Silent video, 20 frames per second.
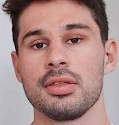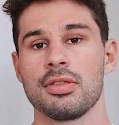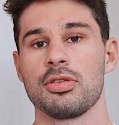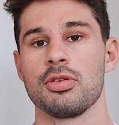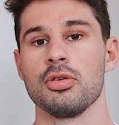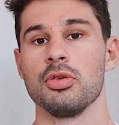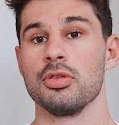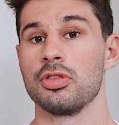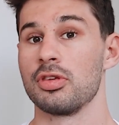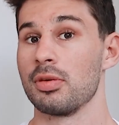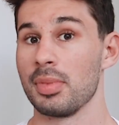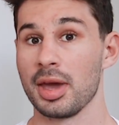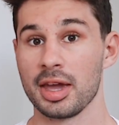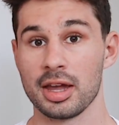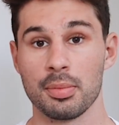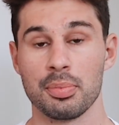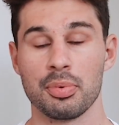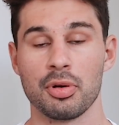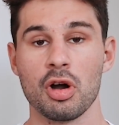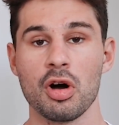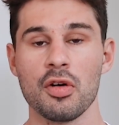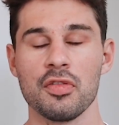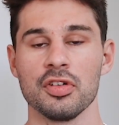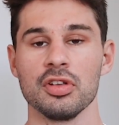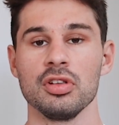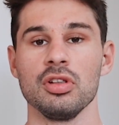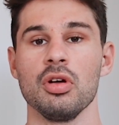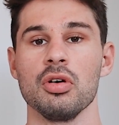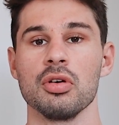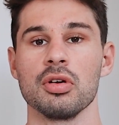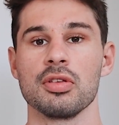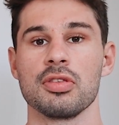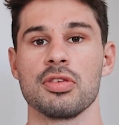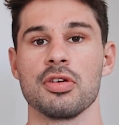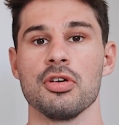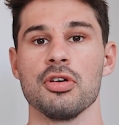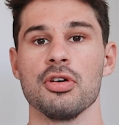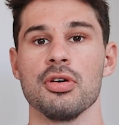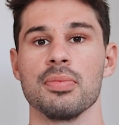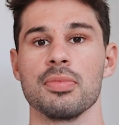to make a profit long
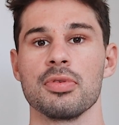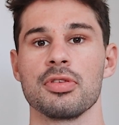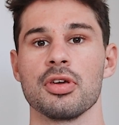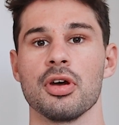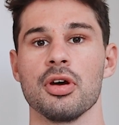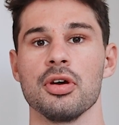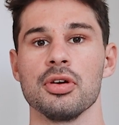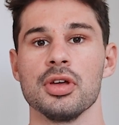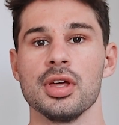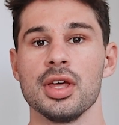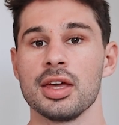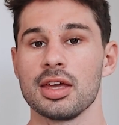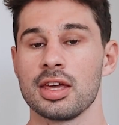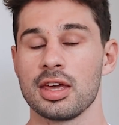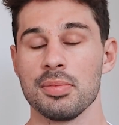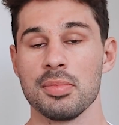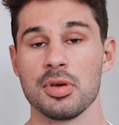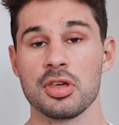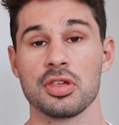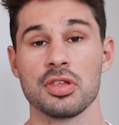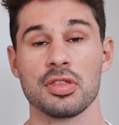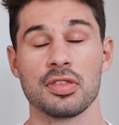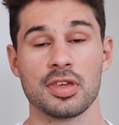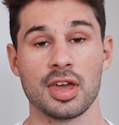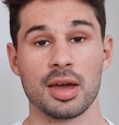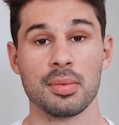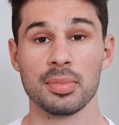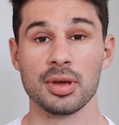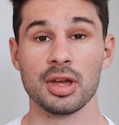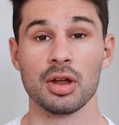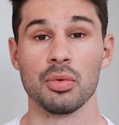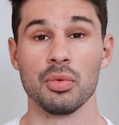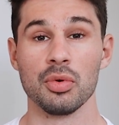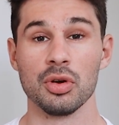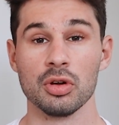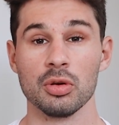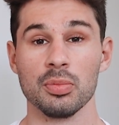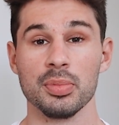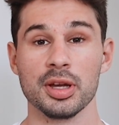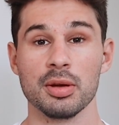term. So commissions can be a
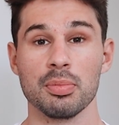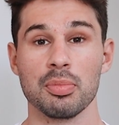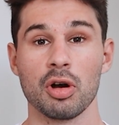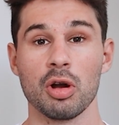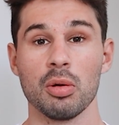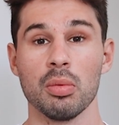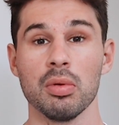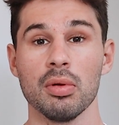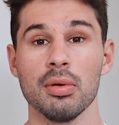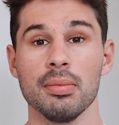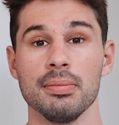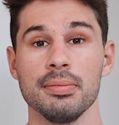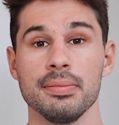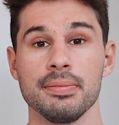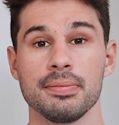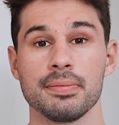real big problem.